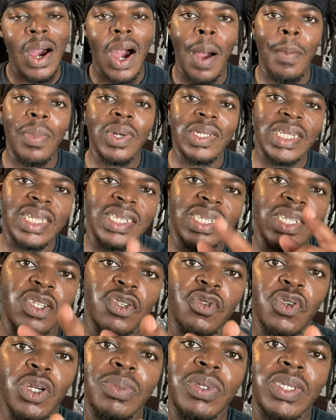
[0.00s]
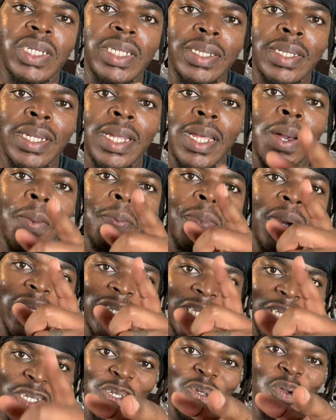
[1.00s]
I am gonna say subscription but
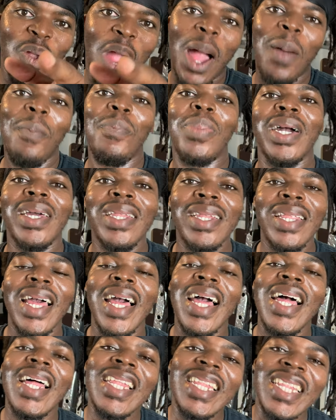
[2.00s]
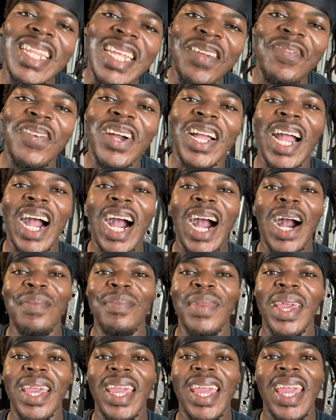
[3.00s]
subscribe button, leave a
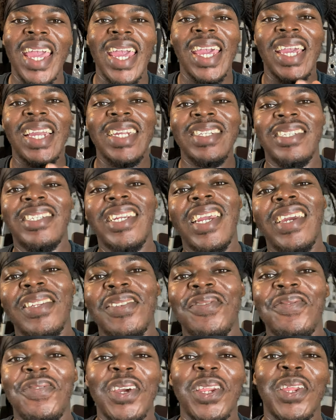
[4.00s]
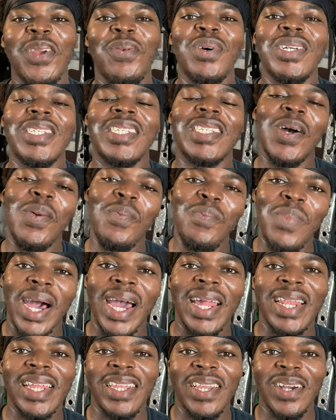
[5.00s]
comment, and share this video with
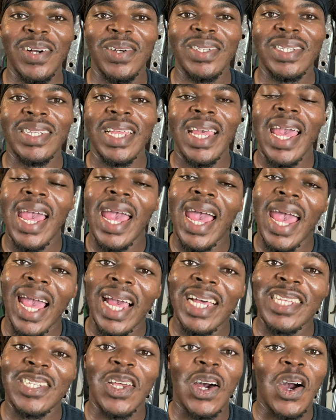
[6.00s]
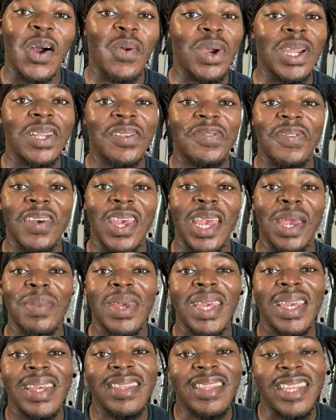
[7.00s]
somebody else. As always, fam,
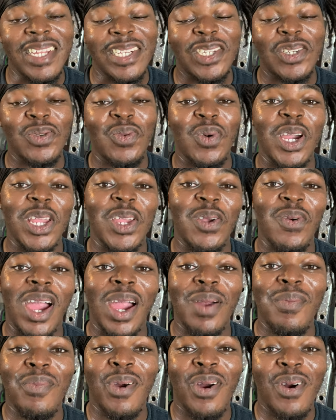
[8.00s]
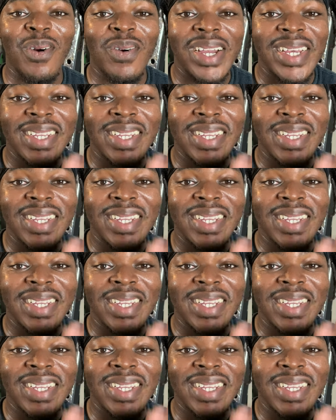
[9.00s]
this is where you at, bro.